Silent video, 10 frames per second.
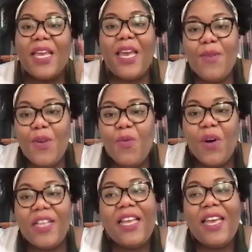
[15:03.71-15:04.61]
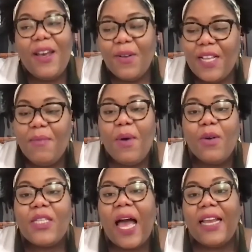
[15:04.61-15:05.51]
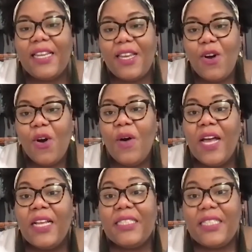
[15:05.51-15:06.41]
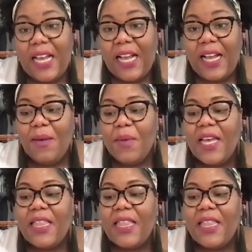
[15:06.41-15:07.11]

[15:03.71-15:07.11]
if you want the healthy, most ideal team,